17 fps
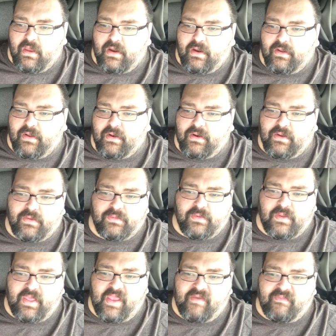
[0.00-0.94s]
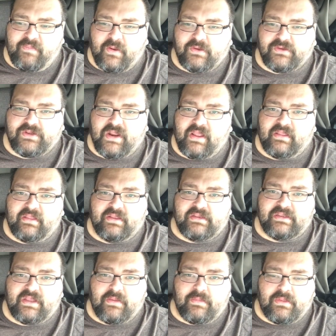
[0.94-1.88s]
don't really have
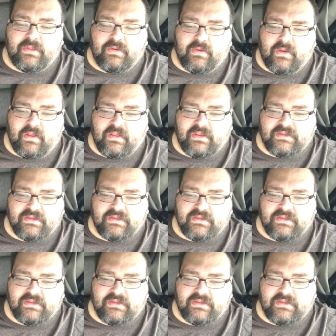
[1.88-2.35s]
personalities coming through on